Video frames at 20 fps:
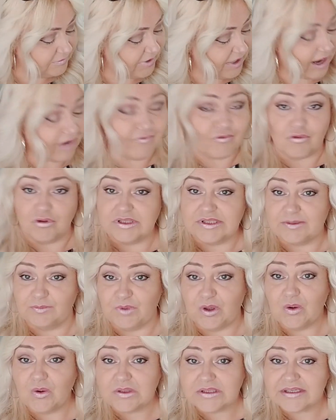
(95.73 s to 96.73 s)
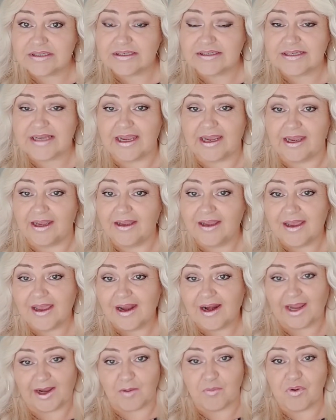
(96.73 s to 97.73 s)
I've wrote some notes today,
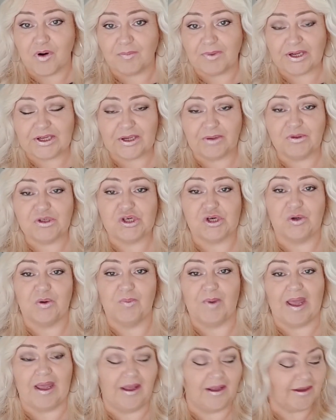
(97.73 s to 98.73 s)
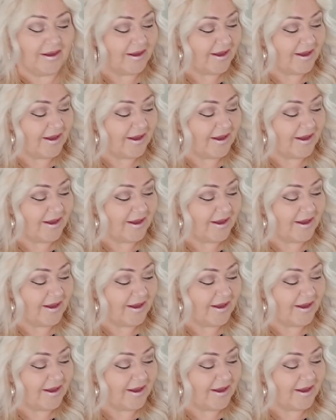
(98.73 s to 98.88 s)
like a proper YouTuber.